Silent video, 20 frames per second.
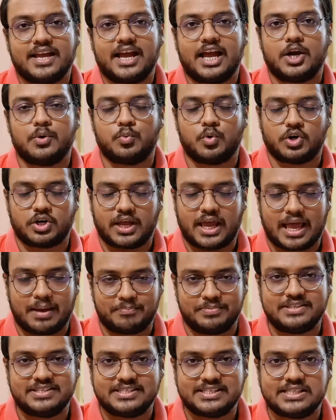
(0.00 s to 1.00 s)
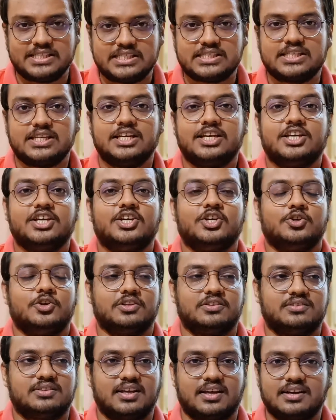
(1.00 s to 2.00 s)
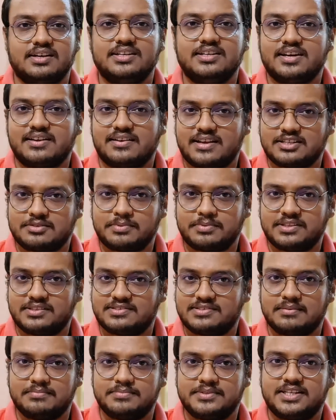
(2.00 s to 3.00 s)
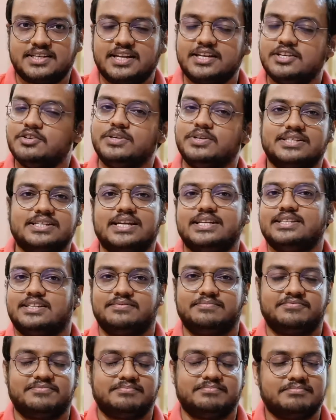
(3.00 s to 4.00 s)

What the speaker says: And what happens is you're thoroughly harassed by the subject and you decide that